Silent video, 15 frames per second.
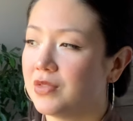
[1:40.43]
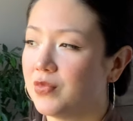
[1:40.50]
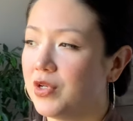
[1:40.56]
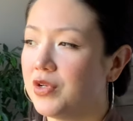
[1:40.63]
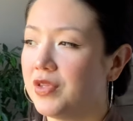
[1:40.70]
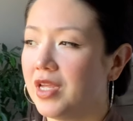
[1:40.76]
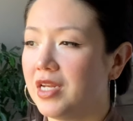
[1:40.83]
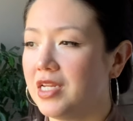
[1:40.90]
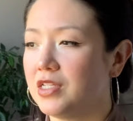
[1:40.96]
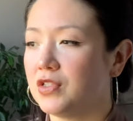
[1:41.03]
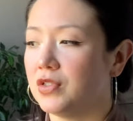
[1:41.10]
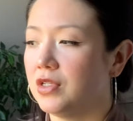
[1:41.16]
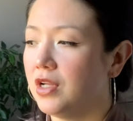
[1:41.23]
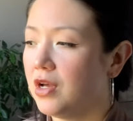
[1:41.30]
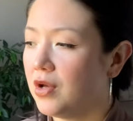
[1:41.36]
what do they need
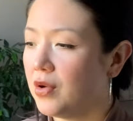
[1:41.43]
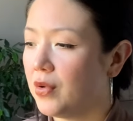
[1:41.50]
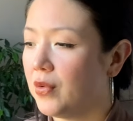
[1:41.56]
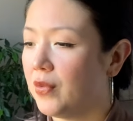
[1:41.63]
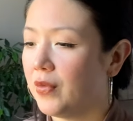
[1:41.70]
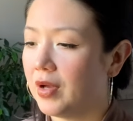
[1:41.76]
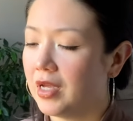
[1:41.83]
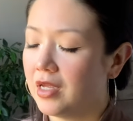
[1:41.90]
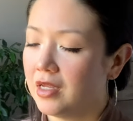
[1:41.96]
to know?